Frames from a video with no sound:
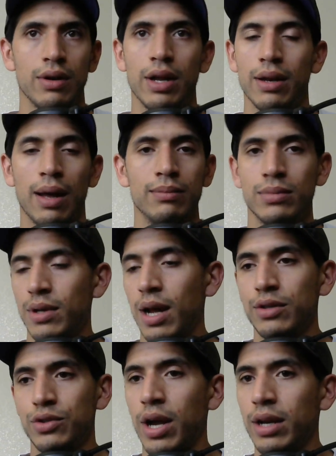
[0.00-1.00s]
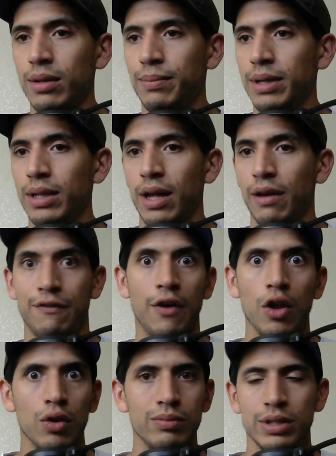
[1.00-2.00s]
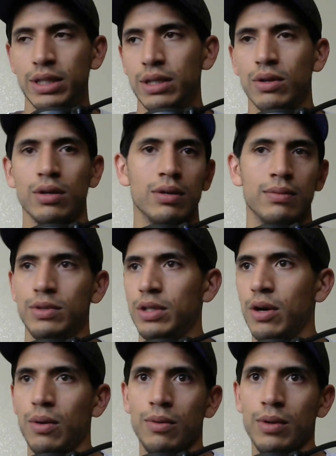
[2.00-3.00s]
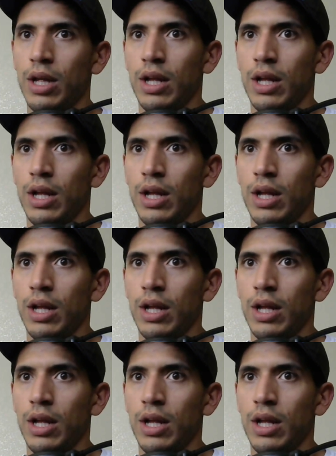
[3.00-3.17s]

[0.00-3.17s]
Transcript: And I'm not trying to be like, follow me or, you know,